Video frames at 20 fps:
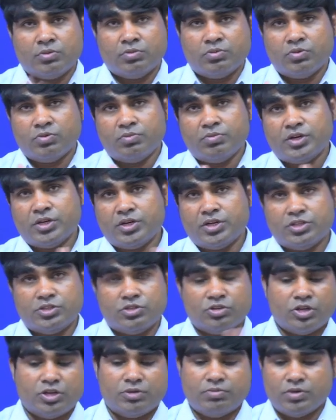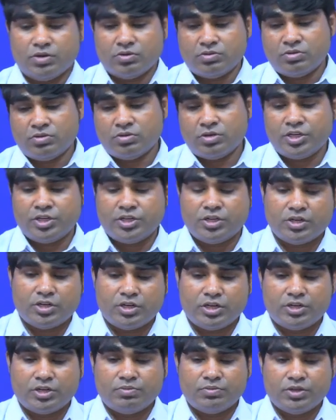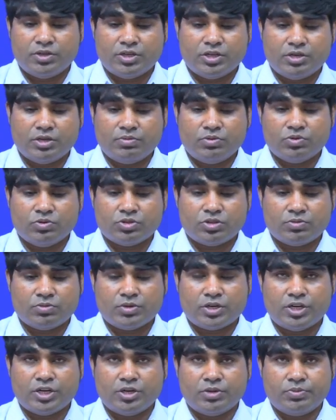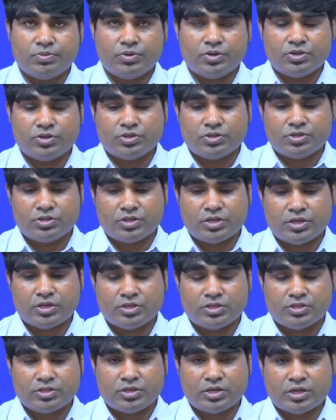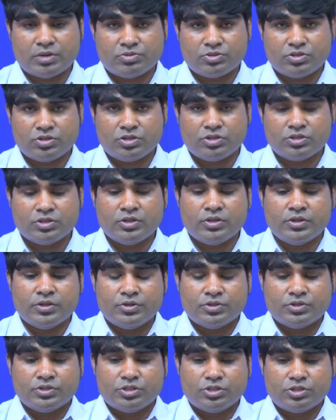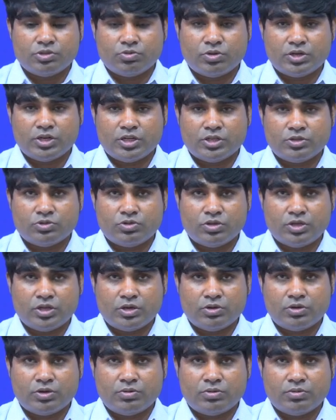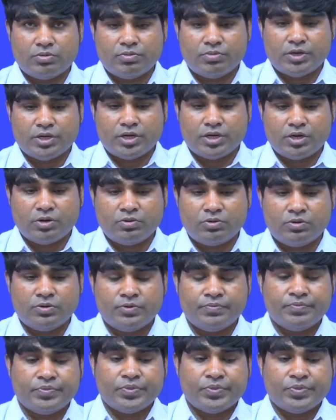movement is all about, right. Let me give you some kind of snapshot. This is what actually our background,